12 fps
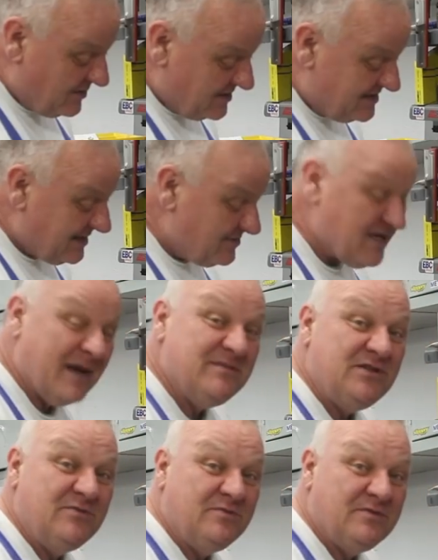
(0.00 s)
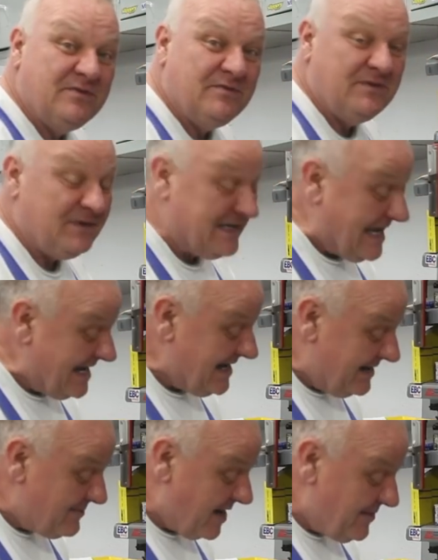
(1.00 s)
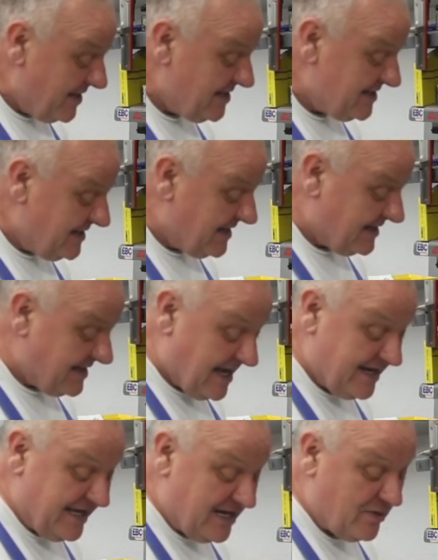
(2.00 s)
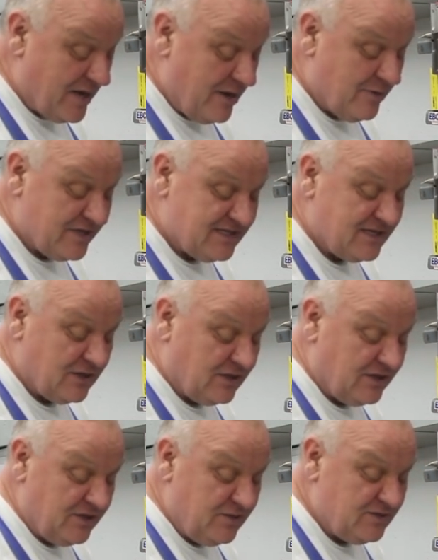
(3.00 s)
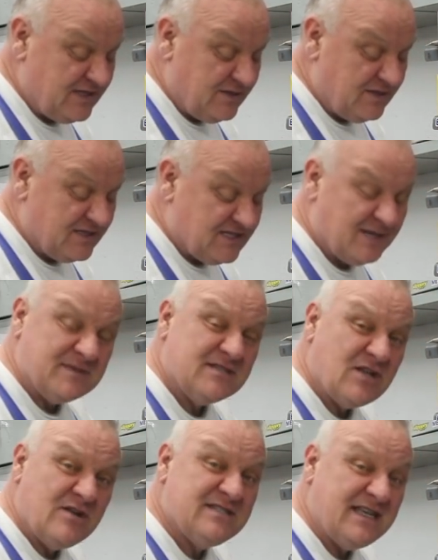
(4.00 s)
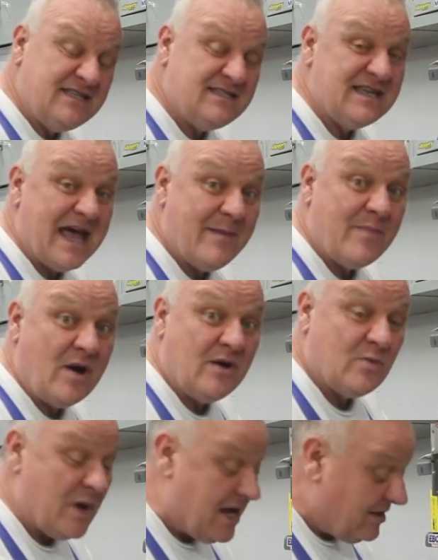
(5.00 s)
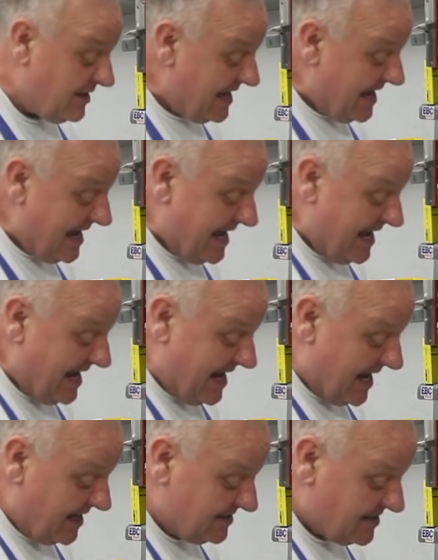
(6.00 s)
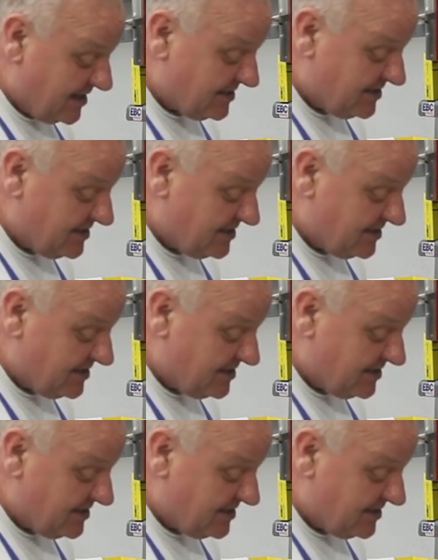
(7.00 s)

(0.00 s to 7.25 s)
sometimes you can, in my opinion, kind of get away with still using these clips as long as they snap on well. And it's not a